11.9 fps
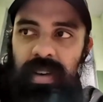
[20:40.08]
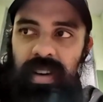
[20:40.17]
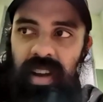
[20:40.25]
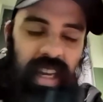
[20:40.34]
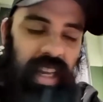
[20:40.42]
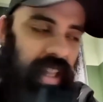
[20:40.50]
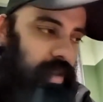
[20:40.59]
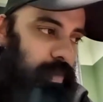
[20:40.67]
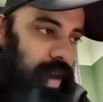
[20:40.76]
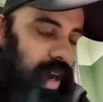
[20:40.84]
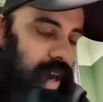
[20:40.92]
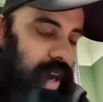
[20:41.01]
lucky that
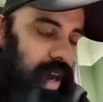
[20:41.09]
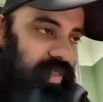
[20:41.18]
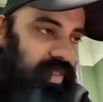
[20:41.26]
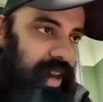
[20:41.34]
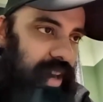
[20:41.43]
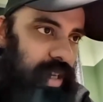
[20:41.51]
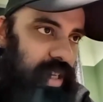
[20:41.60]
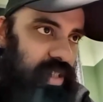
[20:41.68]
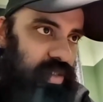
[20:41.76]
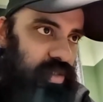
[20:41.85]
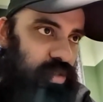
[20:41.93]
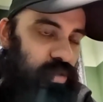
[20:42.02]
my fan base
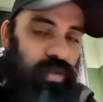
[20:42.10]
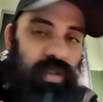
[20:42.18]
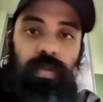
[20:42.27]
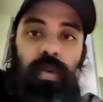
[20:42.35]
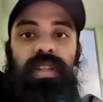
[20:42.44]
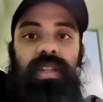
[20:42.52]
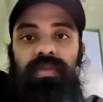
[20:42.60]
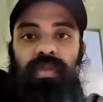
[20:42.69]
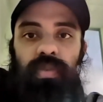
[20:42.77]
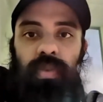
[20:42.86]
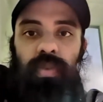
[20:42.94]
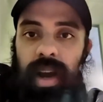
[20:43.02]
are so supportive of
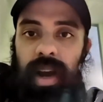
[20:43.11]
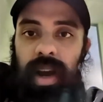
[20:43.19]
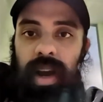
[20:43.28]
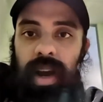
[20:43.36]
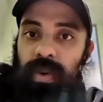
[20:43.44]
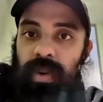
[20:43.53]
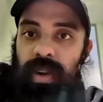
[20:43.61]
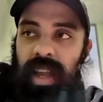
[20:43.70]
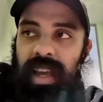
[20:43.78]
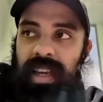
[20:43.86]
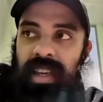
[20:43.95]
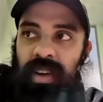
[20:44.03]
what I do.
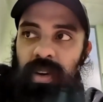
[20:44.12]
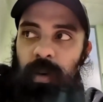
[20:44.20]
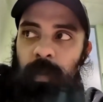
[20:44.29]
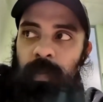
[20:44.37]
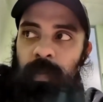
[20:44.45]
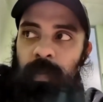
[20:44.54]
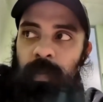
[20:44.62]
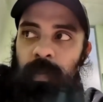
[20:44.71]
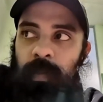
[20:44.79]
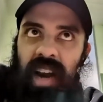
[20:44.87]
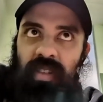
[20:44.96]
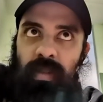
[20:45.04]
Like, you know,
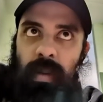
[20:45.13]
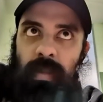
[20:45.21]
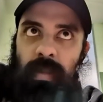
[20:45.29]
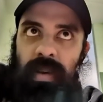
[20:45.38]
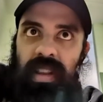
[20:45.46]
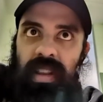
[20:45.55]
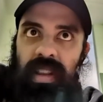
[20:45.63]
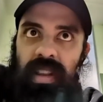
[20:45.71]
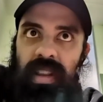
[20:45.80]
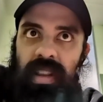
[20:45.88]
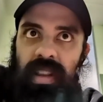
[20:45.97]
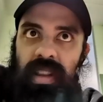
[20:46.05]
I remember the
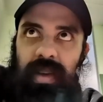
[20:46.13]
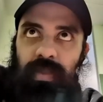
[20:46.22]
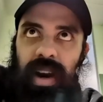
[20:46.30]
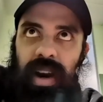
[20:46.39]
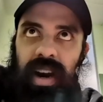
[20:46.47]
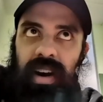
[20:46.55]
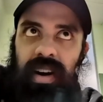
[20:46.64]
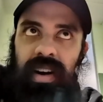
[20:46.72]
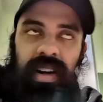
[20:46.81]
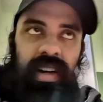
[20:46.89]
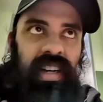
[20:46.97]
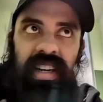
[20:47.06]
first time where
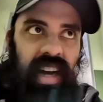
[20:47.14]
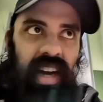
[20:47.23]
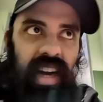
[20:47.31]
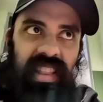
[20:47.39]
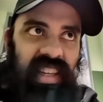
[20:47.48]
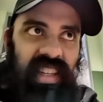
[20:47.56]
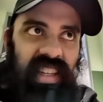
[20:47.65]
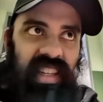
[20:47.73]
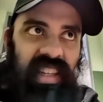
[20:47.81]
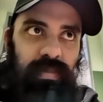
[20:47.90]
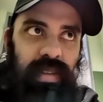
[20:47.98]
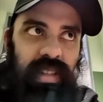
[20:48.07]
I think
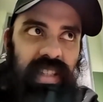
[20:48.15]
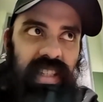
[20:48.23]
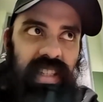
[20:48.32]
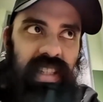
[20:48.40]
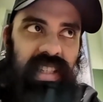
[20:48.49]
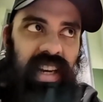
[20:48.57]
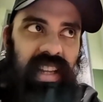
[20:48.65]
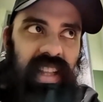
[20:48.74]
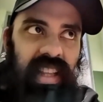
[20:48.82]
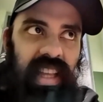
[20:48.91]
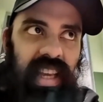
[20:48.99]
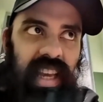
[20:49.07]
somebody said that